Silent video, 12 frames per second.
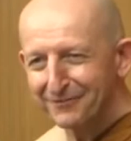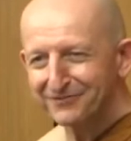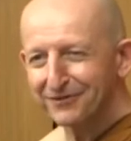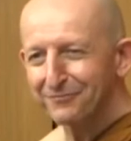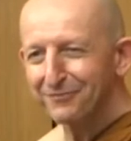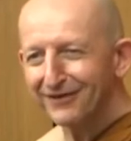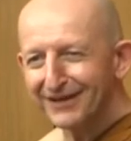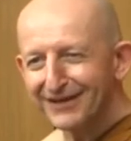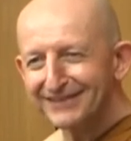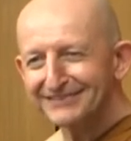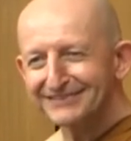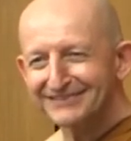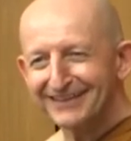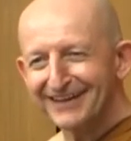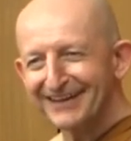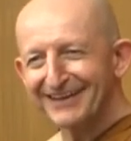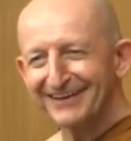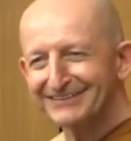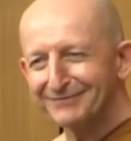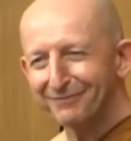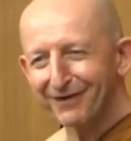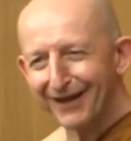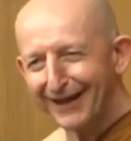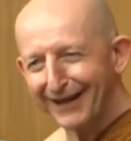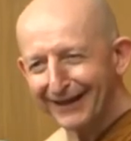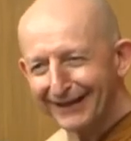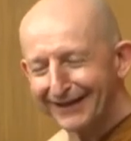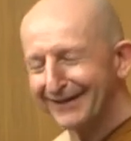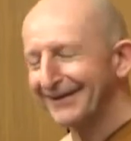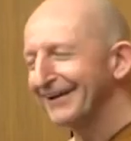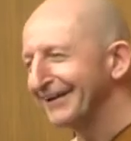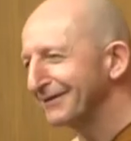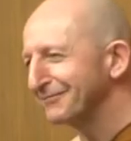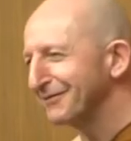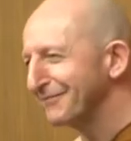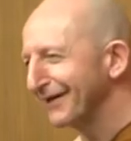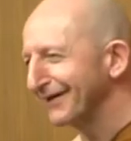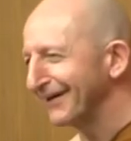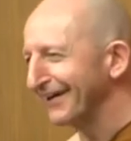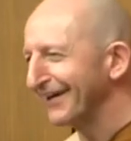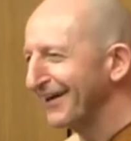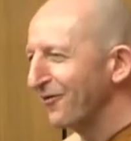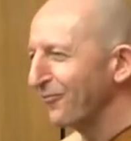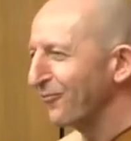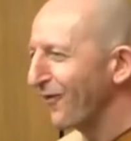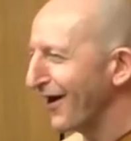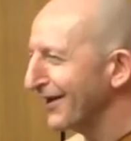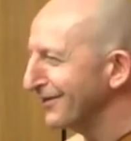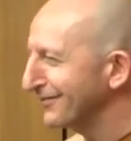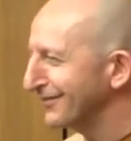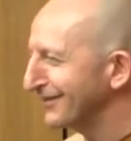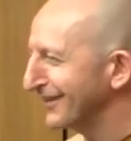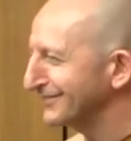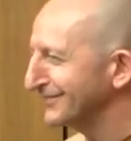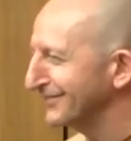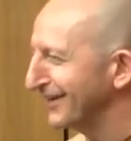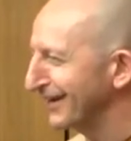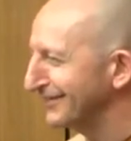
so please, uh, you know, explain a little bit better why you think that's a good